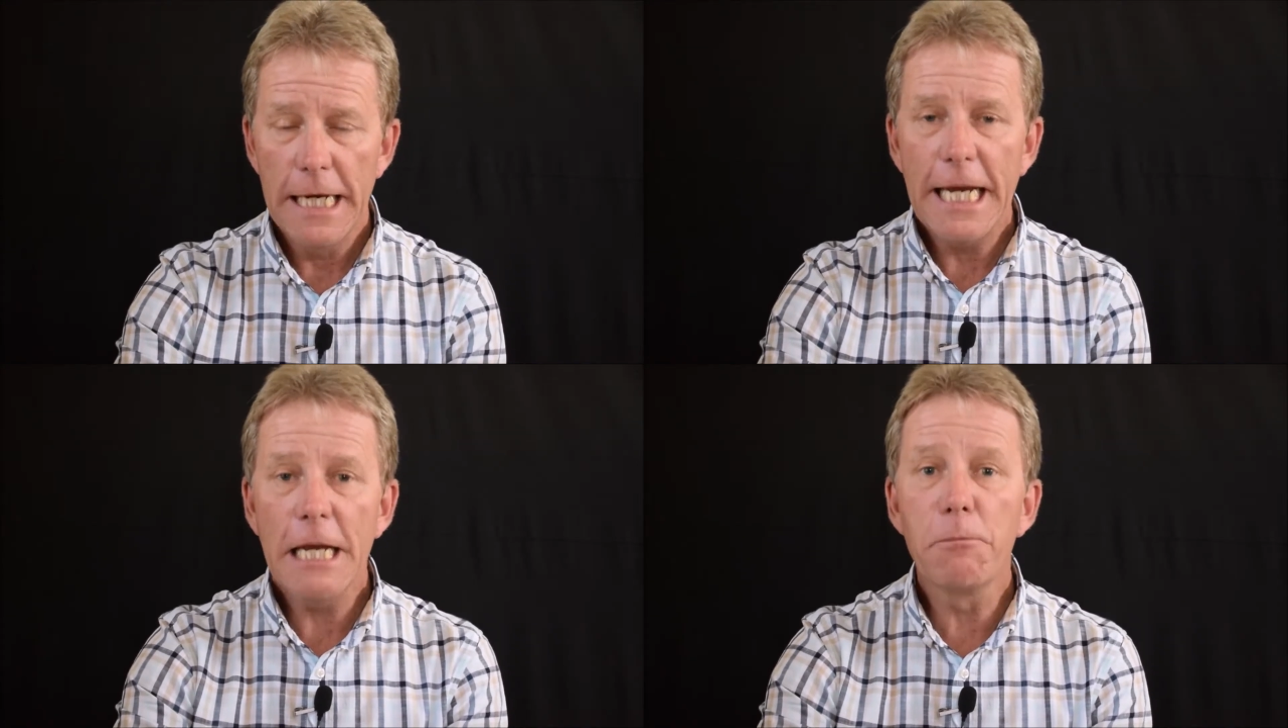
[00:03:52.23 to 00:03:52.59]

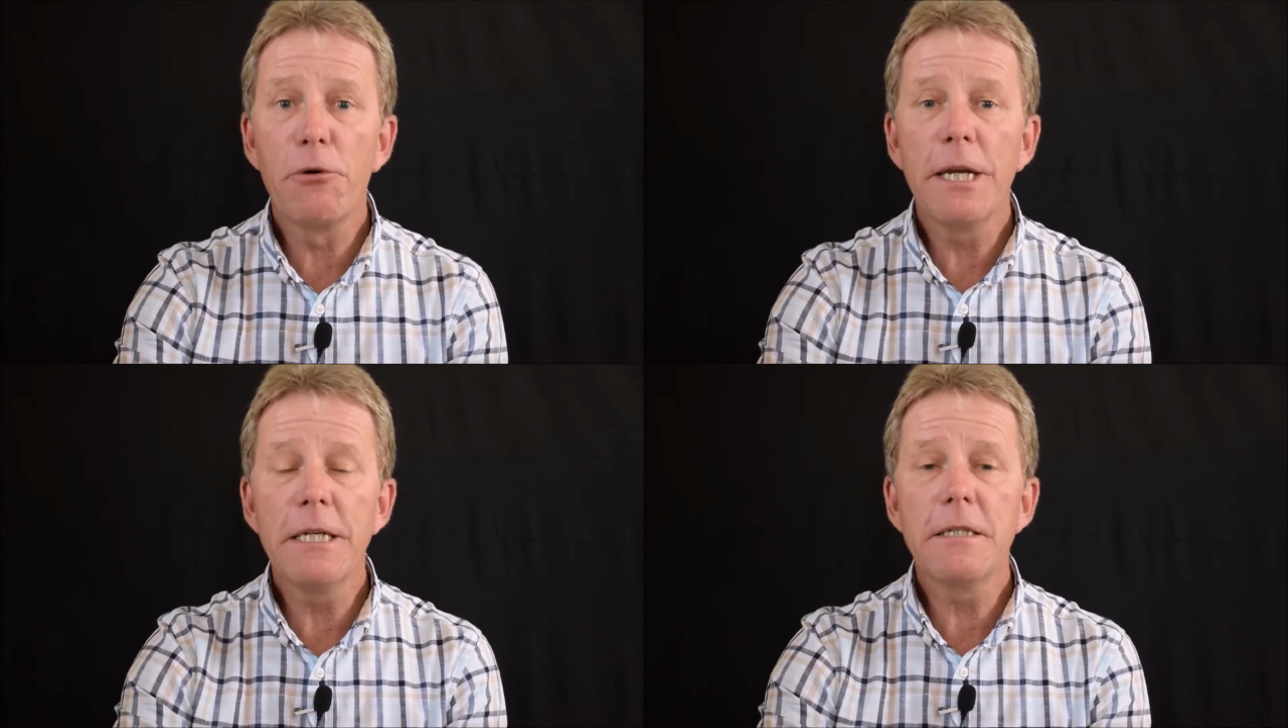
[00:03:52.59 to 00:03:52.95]
It
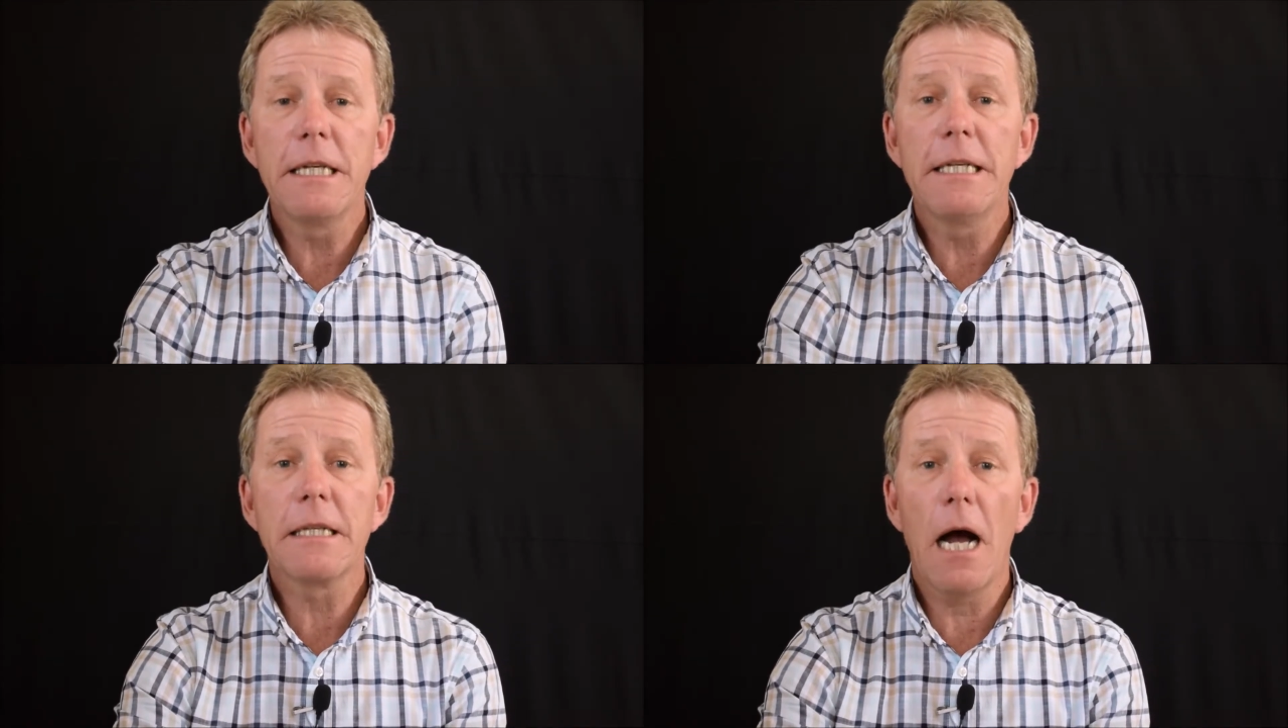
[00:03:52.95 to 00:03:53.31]
brings
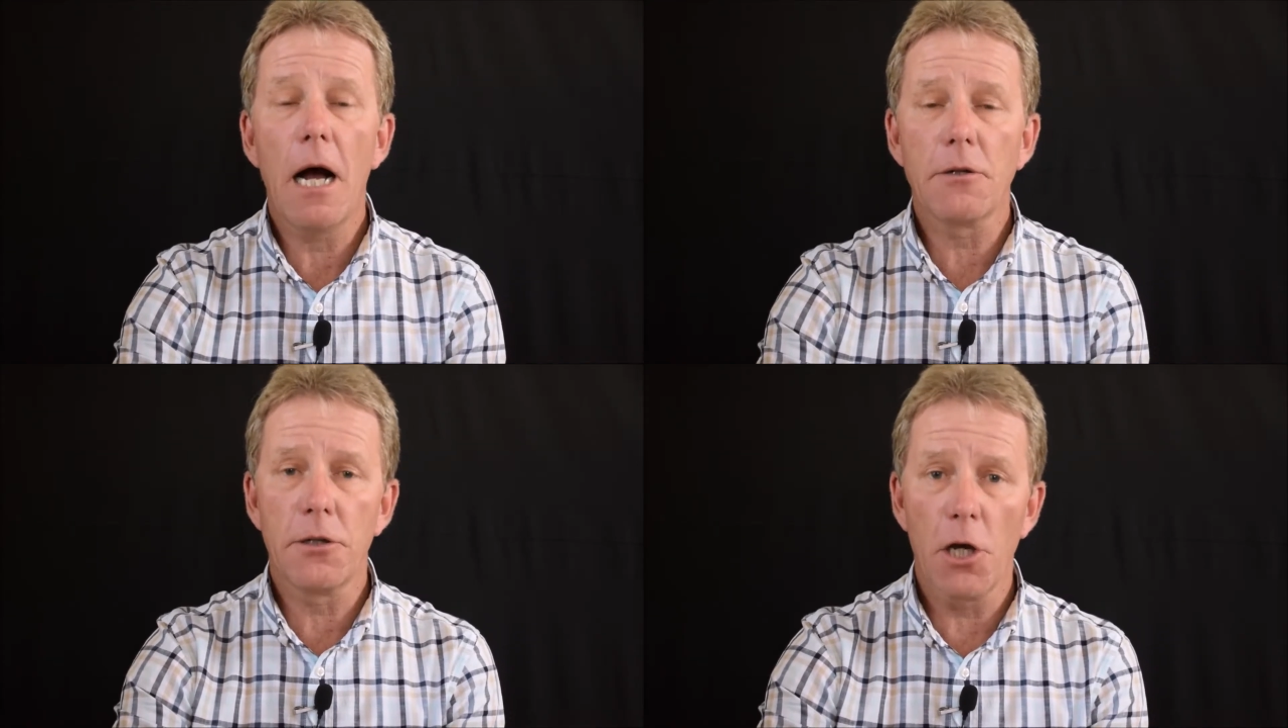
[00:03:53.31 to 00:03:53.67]
these
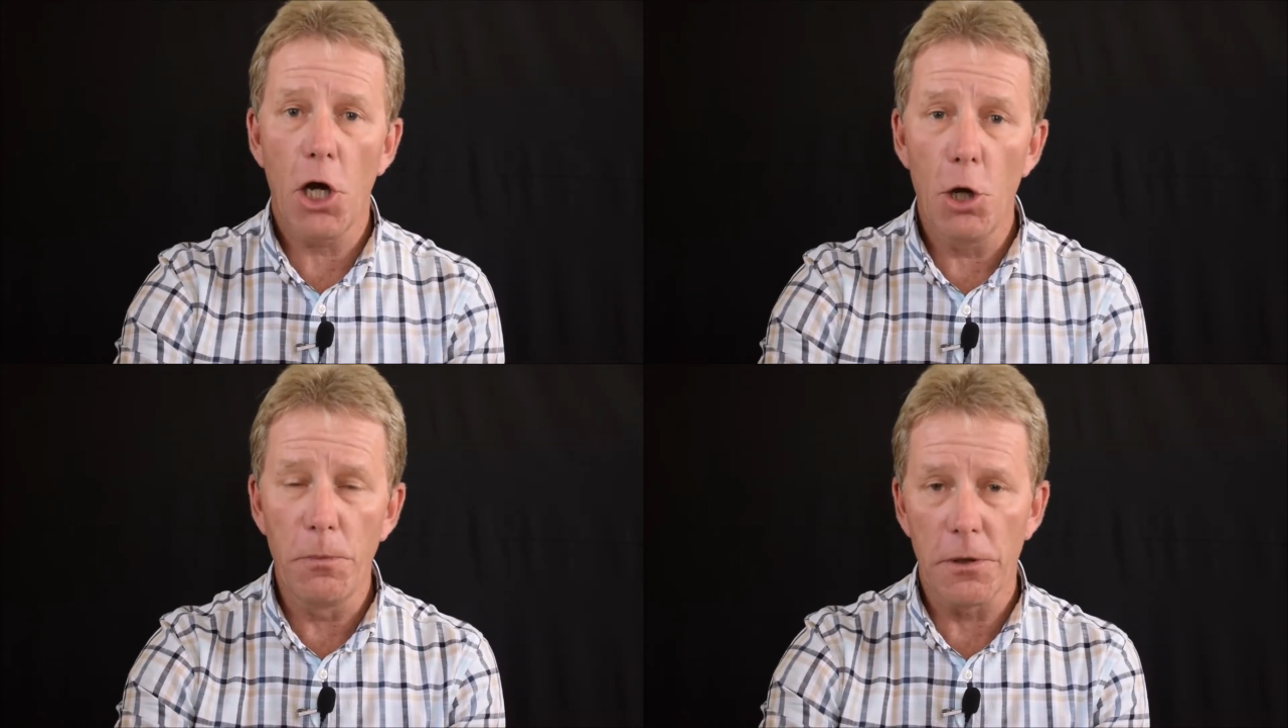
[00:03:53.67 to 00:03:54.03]
out in the
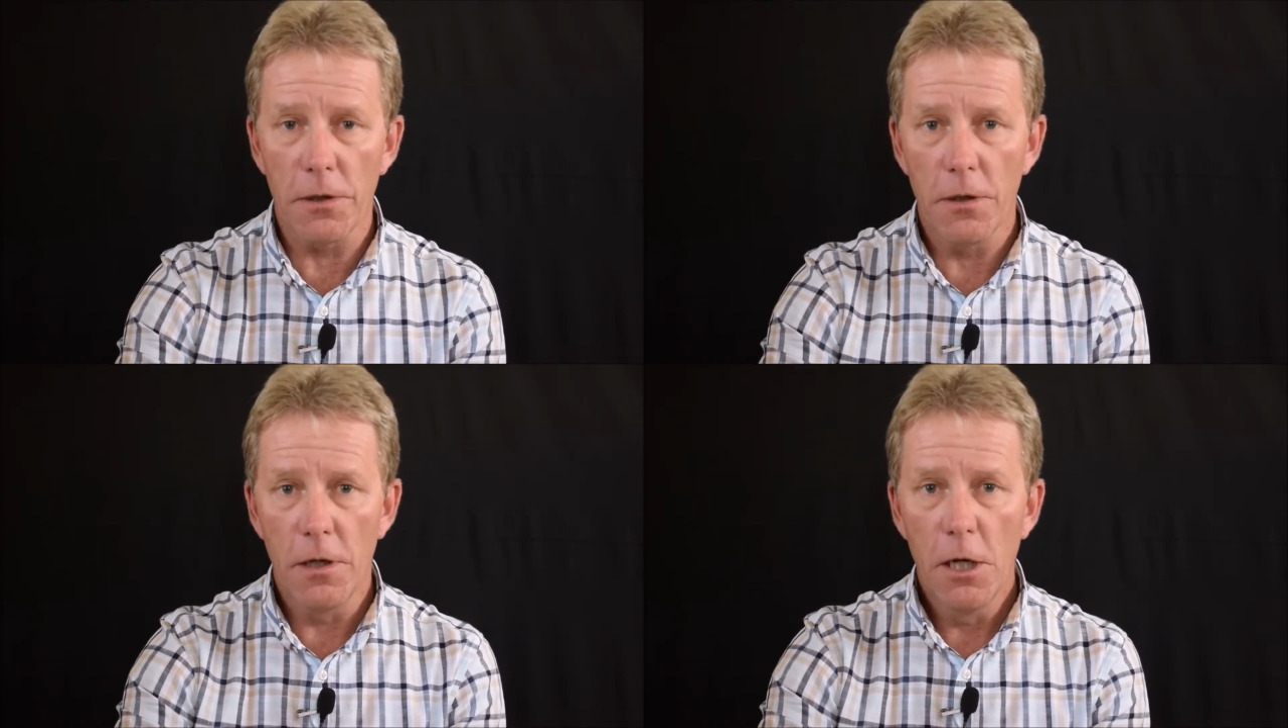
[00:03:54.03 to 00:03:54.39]

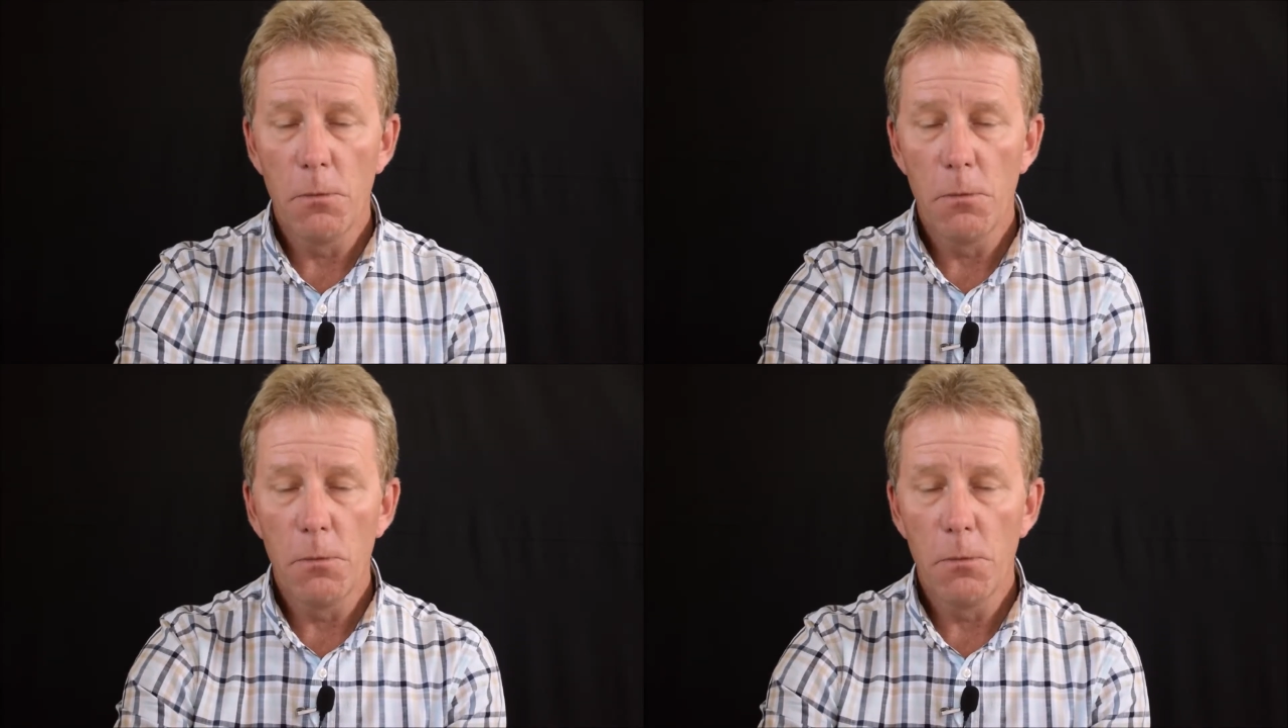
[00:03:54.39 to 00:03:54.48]
open,